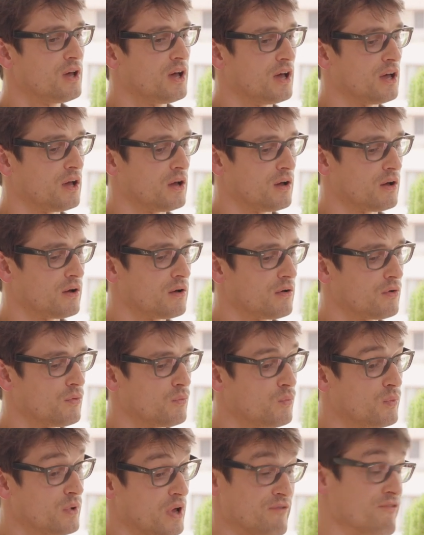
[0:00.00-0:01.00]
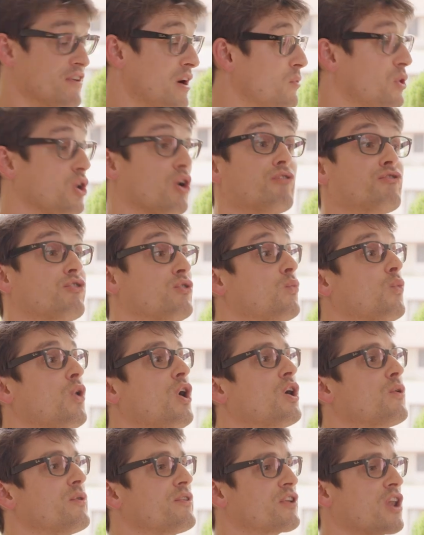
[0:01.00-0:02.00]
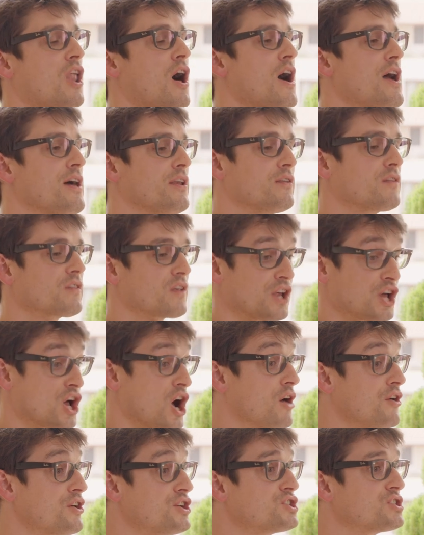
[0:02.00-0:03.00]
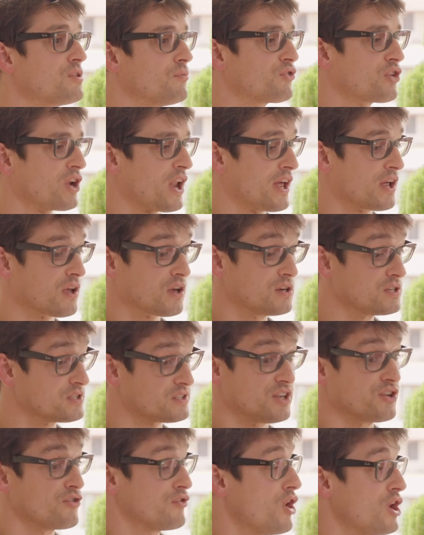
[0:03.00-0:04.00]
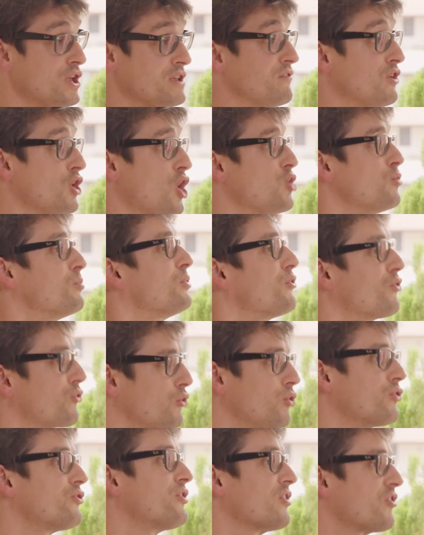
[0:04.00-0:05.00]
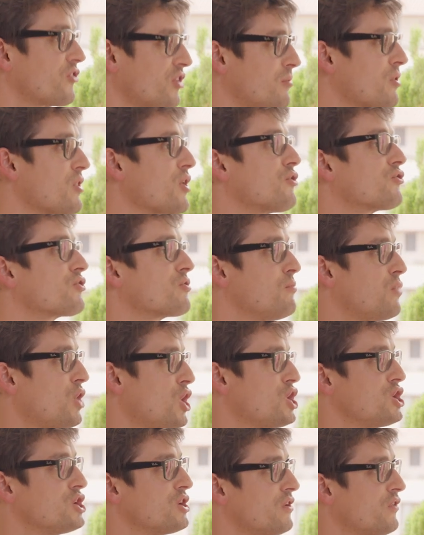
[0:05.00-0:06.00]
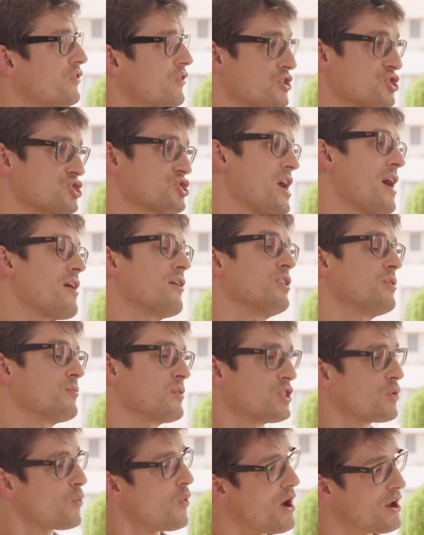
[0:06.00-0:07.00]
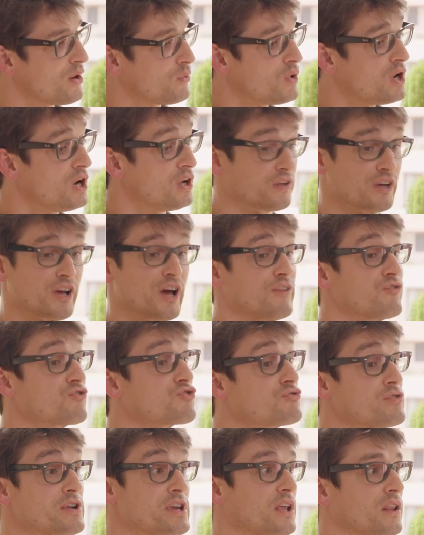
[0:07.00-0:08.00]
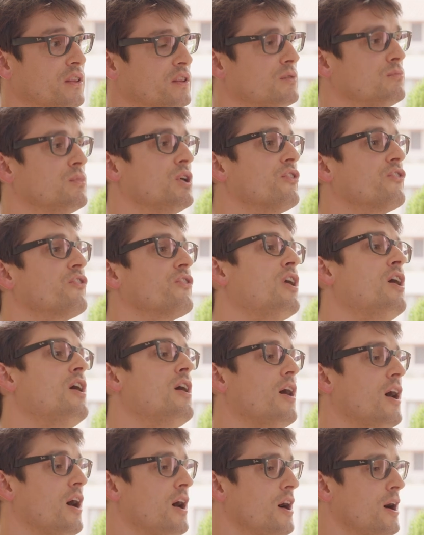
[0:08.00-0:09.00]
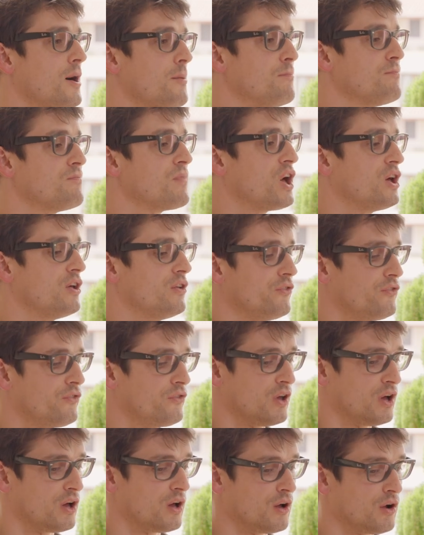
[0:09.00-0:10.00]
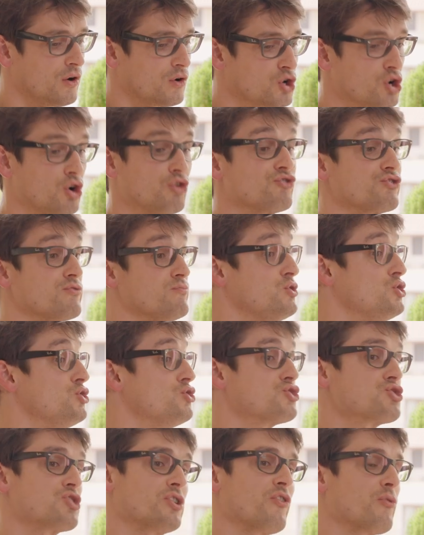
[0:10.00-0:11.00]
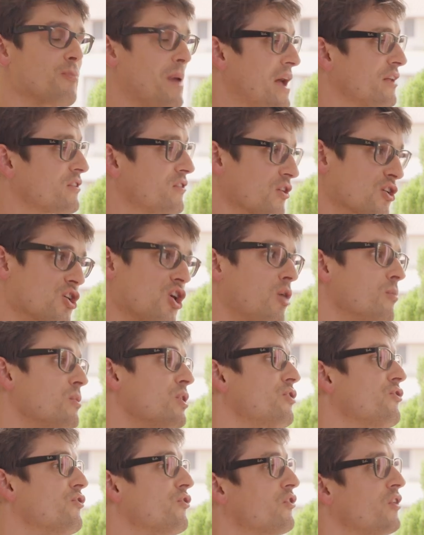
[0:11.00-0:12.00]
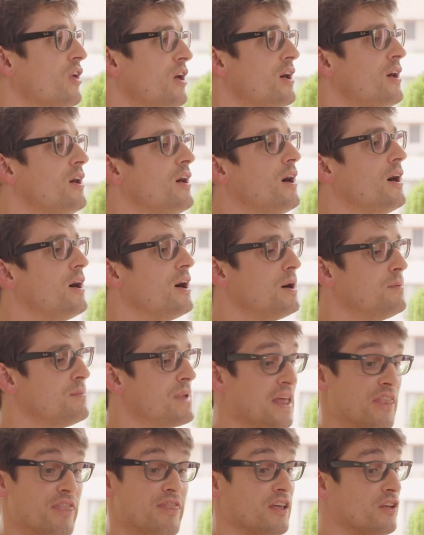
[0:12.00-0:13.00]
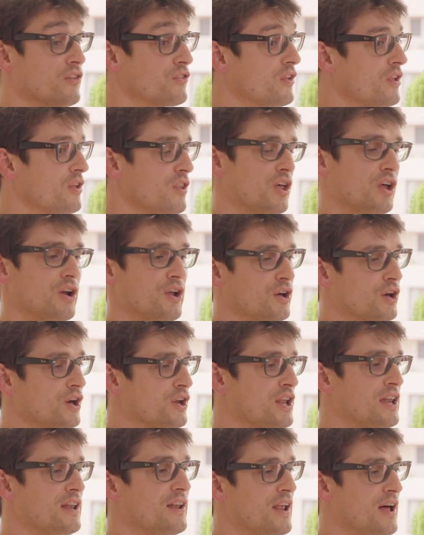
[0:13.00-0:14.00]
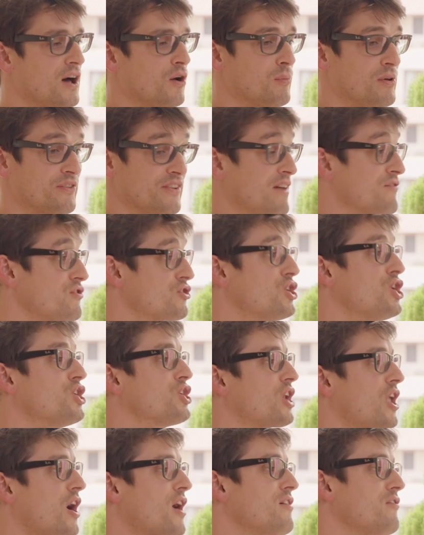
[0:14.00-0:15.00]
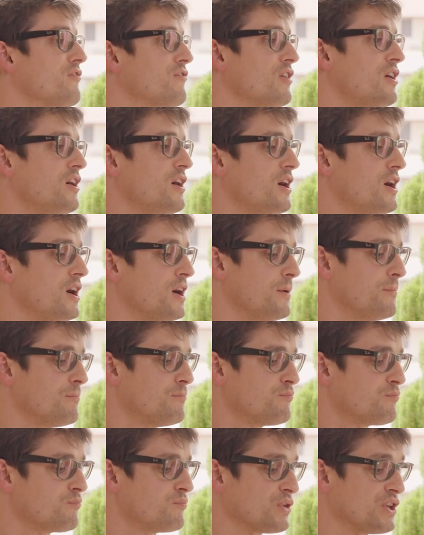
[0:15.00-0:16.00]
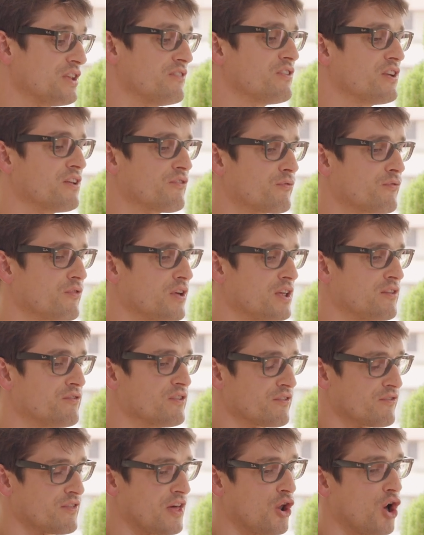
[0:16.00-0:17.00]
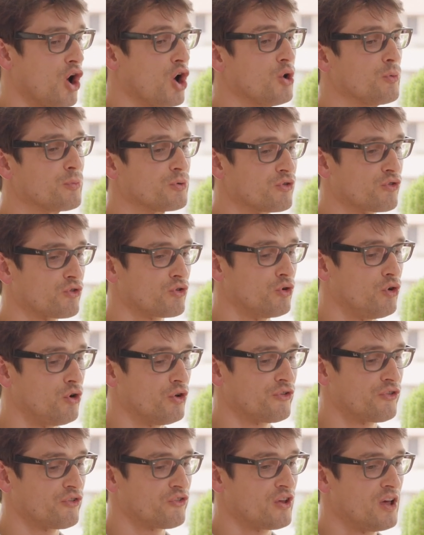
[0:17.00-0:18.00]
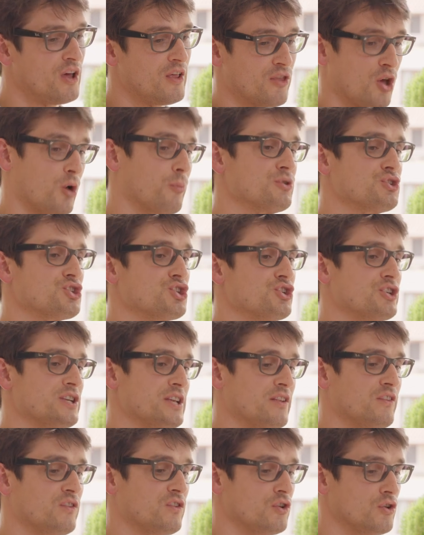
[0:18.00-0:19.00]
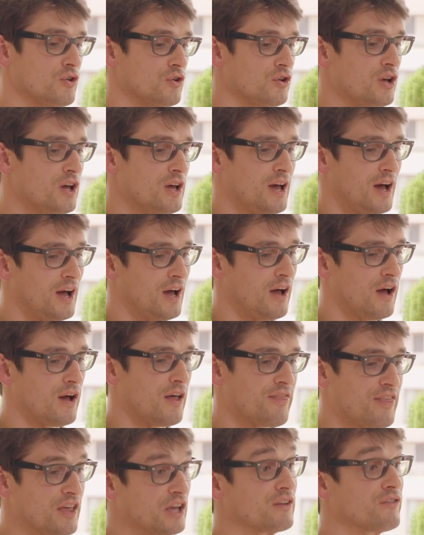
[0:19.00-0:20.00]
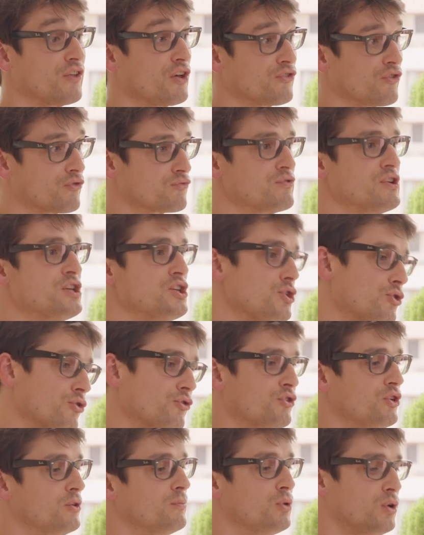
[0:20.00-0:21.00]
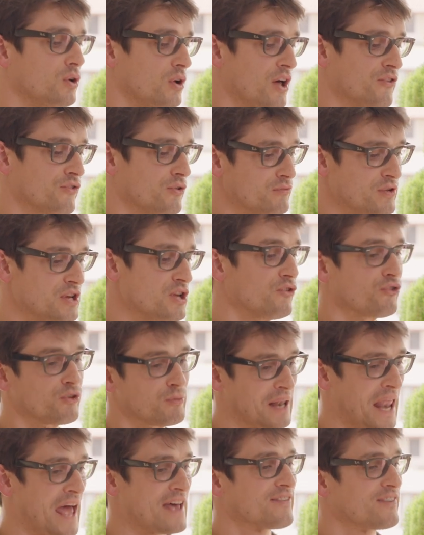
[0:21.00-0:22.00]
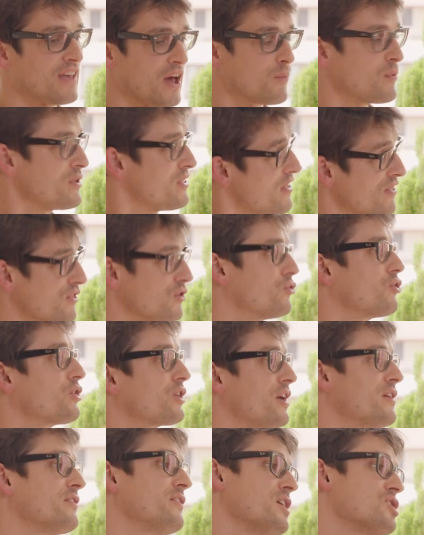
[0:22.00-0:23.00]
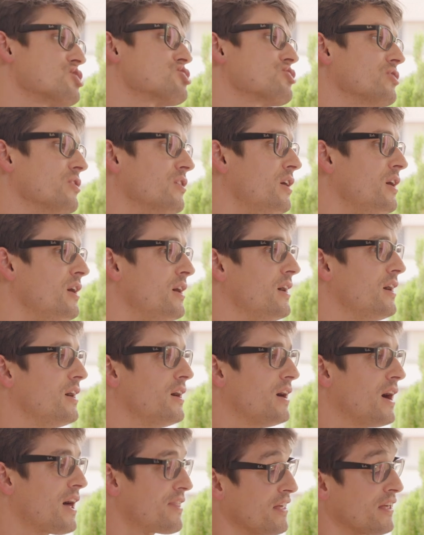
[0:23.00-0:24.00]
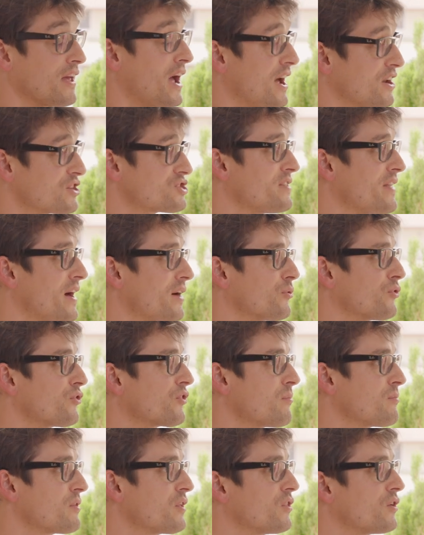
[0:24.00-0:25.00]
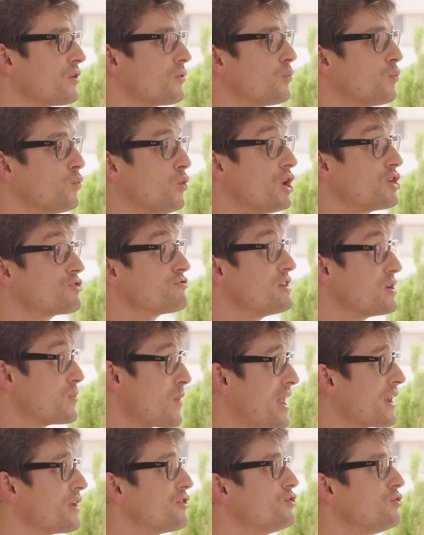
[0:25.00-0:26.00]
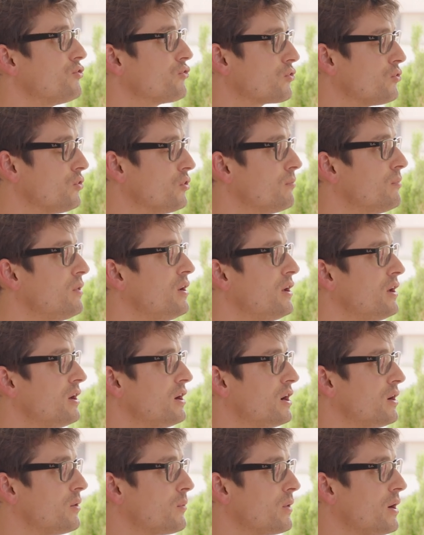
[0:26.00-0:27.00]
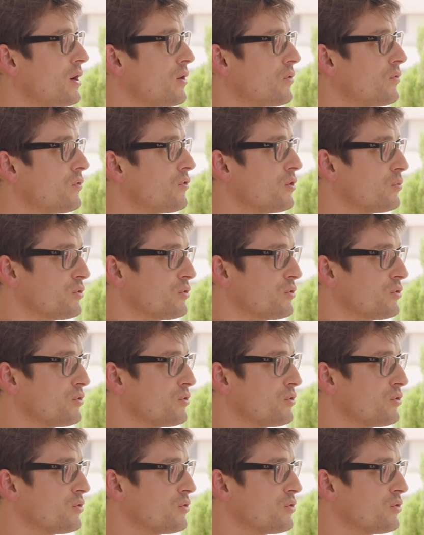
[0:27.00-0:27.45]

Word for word: Uh, in fact, we'll often work with clients and encourage them to like consider even open sourcing some of those components and sharing them with the wider world and kind of treating them as um, as uh, contributions back to the commons um, and things that, that are going to almost have their own life. Um, but even if even if they're not open sourced, the opportunity to uh, think of those as reusable as a reusable asset within the organization. Uh, I think actually that was something that worked really well at News Corp, uh, yeah, where absolutely.